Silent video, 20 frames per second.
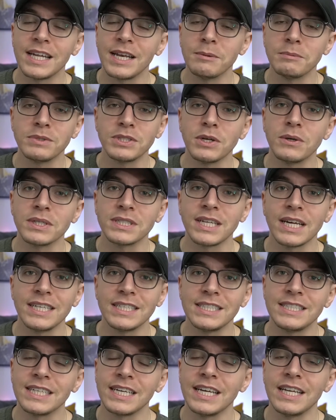and I'm so
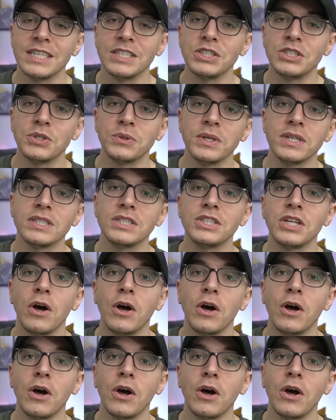excited to get into it.